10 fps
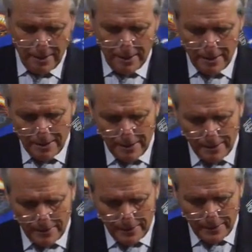in
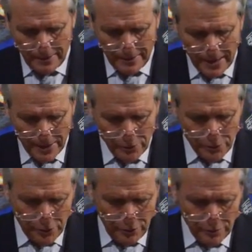Daniel
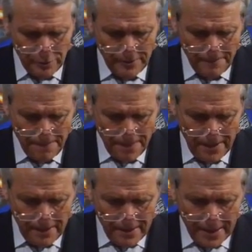2,
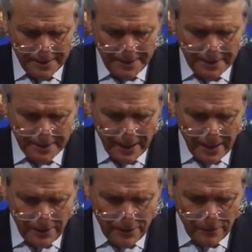thus he
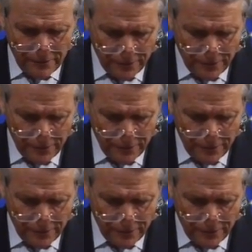saith, the